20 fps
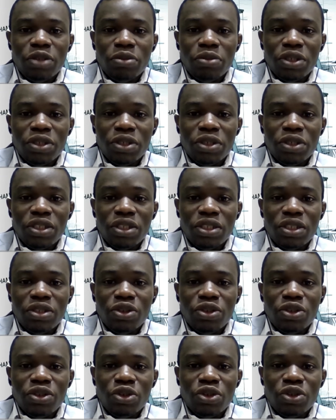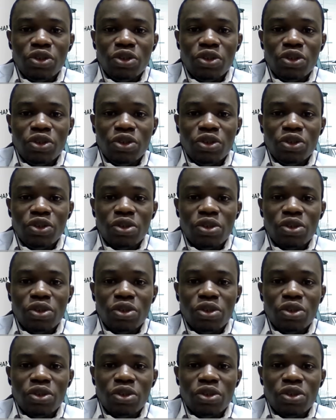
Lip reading: in July,